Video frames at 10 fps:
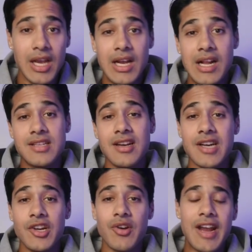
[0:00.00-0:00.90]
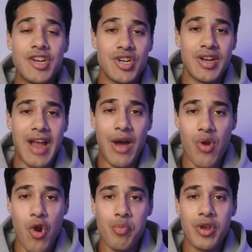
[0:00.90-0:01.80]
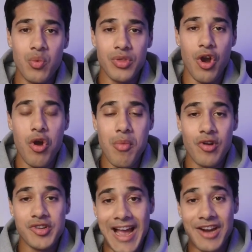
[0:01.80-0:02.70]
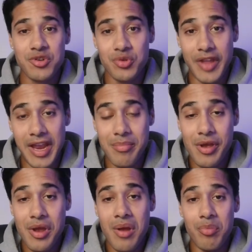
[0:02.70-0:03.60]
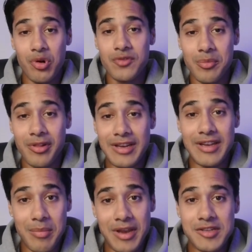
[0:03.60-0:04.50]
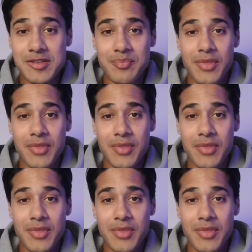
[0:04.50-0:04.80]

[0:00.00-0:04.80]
It's going to tell your agent how to open with the homeowner's actual name pulled from the lead database,